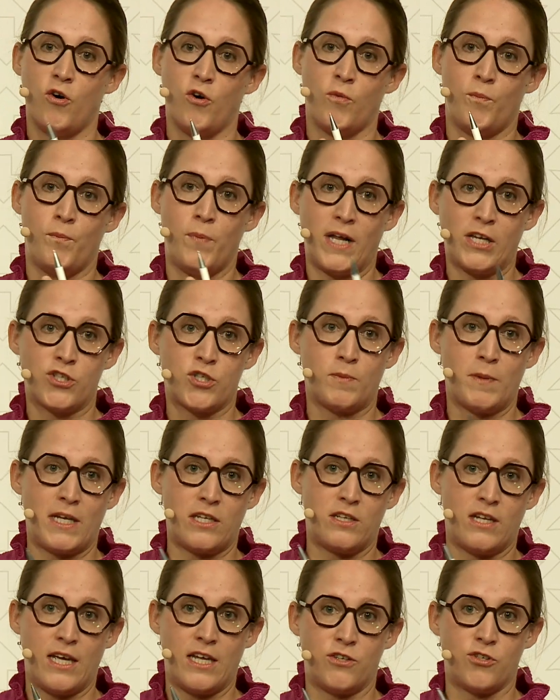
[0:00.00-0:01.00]
Belgium
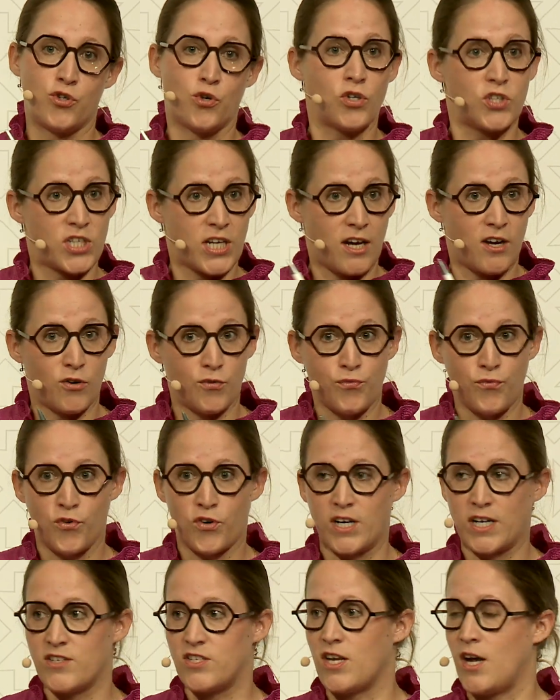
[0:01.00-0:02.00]
and Georgia are,
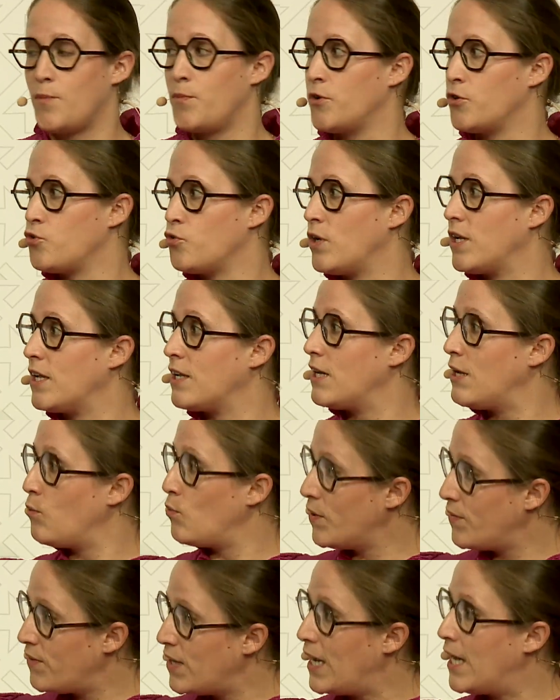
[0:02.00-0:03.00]
for example, doing
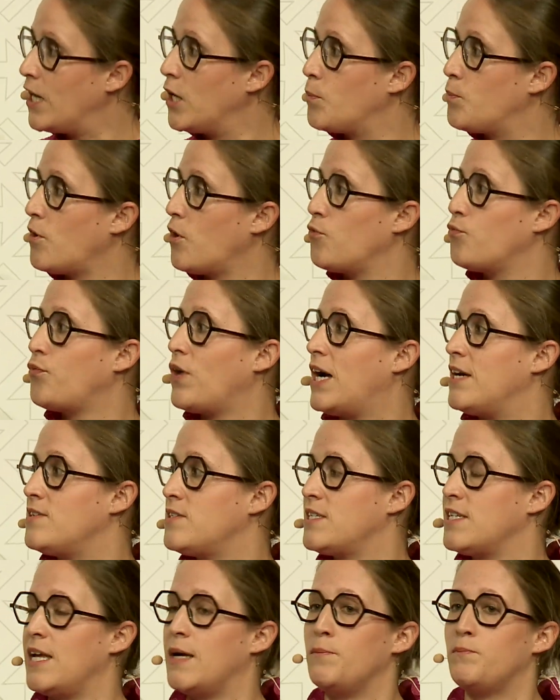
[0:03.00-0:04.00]
with the help of
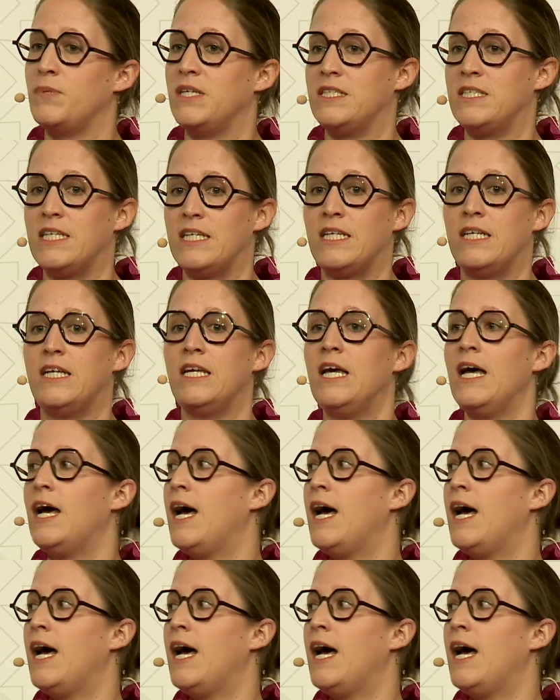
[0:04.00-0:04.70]
ICMPD